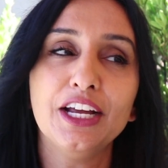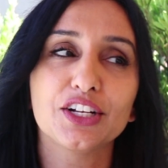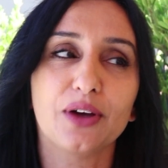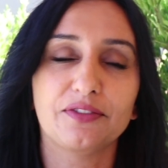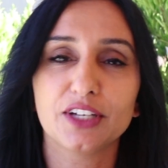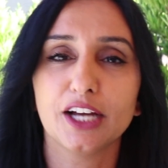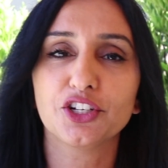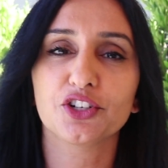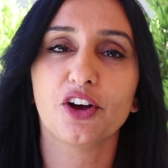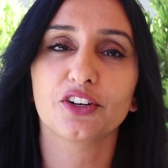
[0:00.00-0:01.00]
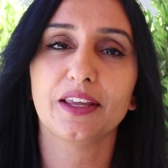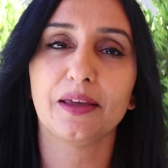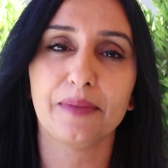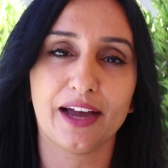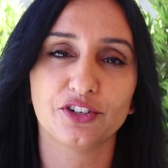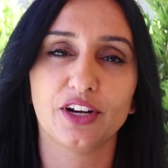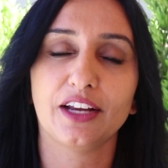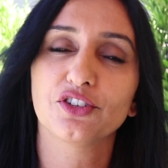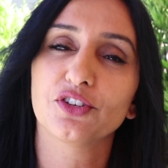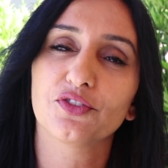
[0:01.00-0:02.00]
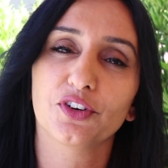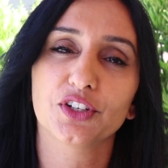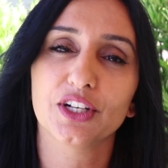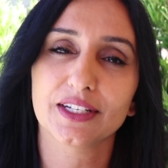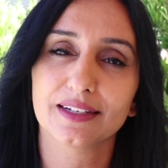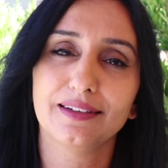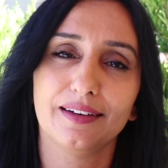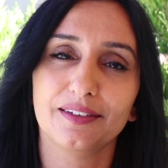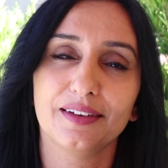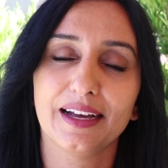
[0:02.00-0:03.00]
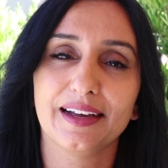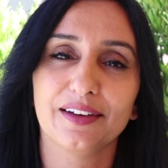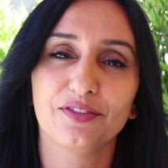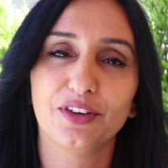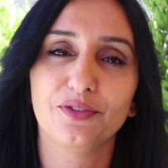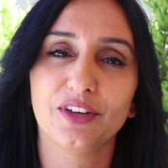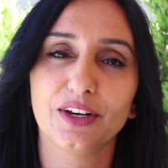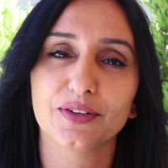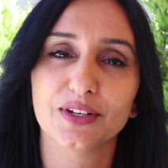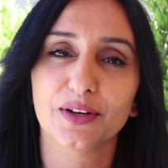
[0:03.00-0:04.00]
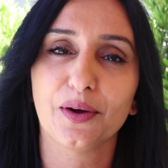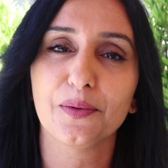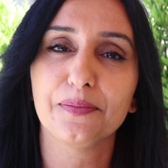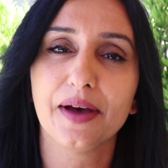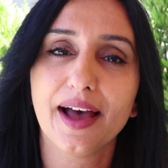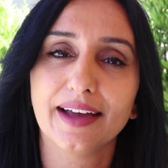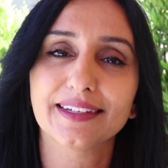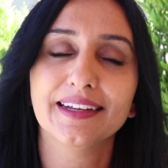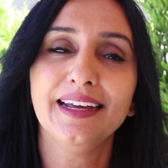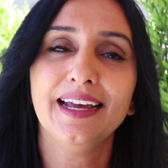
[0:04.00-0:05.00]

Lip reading: So I've touched on the imaginations for just a few videos ago, but